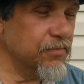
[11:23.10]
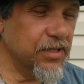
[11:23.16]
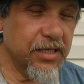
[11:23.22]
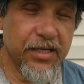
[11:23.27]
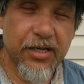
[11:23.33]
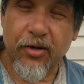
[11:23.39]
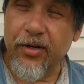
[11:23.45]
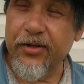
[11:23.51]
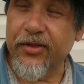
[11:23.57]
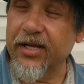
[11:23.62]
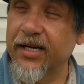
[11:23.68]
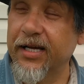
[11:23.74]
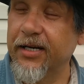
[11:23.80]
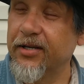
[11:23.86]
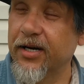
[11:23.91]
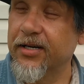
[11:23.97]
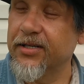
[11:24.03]
And the only thing
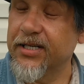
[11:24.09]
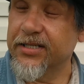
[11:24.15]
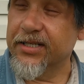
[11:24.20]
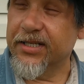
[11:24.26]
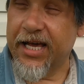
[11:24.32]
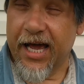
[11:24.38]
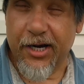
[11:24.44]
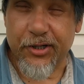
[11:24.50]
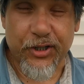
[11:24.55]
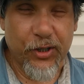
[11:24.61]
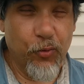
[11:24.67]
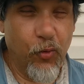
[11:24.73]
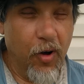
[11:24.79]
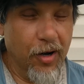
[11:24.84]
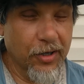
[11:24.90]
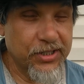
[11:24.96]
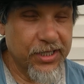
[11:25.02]
he does is casually
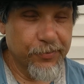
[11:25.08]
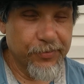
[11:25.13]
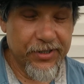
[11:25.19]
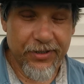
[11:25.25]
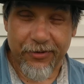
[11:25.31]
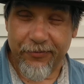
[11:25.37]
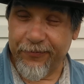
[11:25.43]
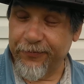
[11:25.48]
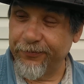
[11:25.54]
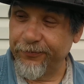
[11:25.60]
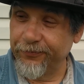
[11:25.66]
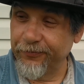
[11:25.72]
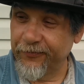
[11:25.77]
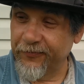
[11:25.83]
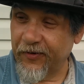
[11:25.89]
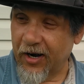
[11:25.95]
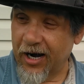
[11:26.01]
walks up to the
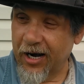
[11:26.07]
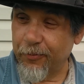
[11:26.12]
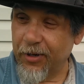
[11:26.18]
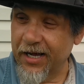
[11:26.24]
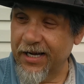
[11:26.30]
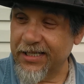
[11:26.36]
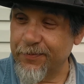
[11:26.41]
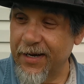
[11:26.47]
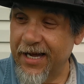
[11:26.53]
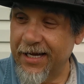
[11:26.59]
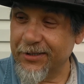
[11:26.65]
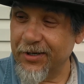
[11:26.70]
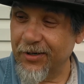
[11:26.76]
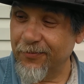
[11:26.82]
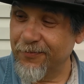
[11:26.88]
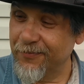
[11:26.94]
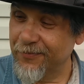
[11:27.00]
fireplace
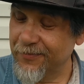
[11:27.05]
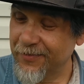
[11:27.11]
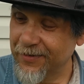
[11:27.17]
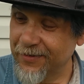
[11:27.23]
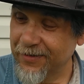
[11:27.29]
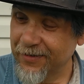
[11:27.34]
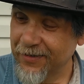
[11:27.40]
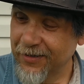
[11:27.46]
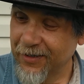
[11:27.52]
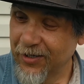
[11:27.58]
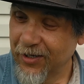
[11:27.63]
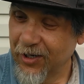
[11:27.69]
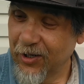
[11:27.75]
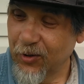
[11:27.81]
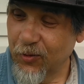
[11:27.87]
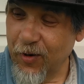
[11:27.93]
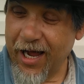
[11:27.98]
mantle,
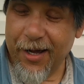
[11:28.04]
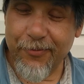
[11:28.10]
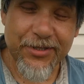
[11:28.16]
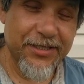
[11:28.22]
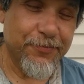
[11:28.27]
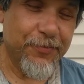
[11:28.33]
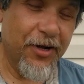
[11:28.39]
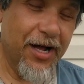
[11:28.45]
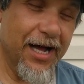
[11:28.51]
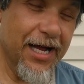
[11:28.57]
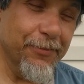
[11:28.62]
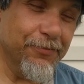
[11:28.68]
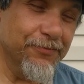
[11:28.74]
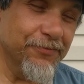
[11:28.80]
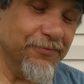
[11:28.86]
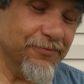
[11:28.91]
grabs his pipe,